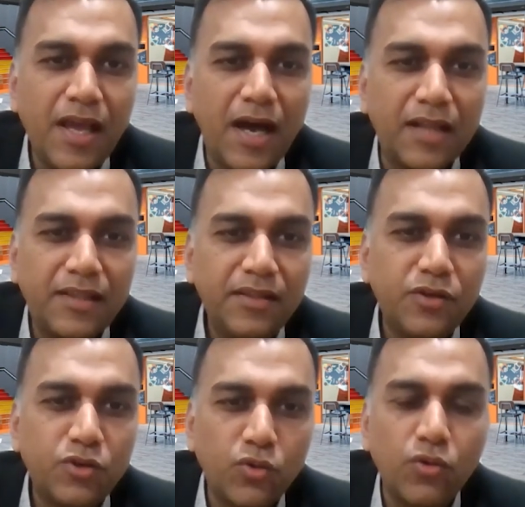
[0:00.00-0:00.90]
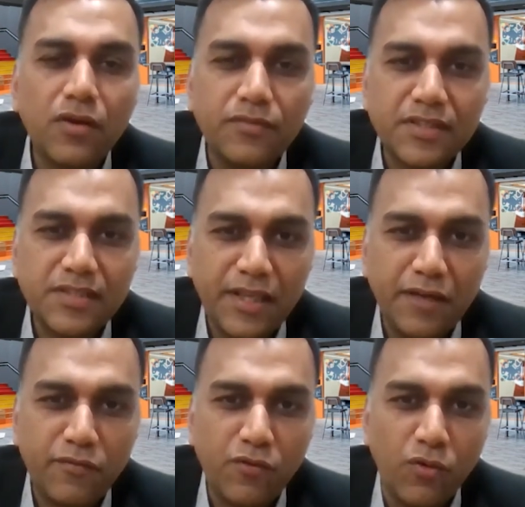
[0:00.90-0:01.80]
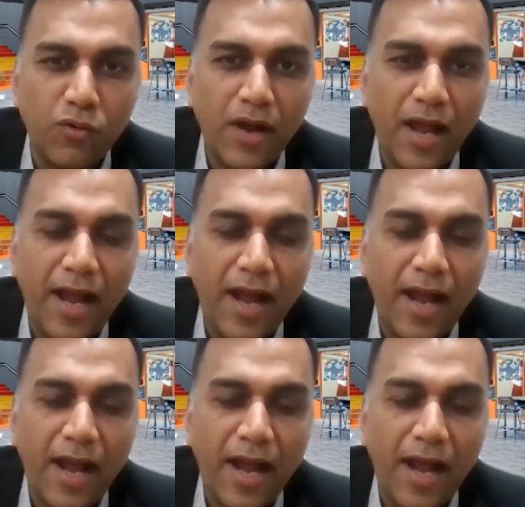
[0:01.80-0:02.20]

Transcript: I think the role of the CFO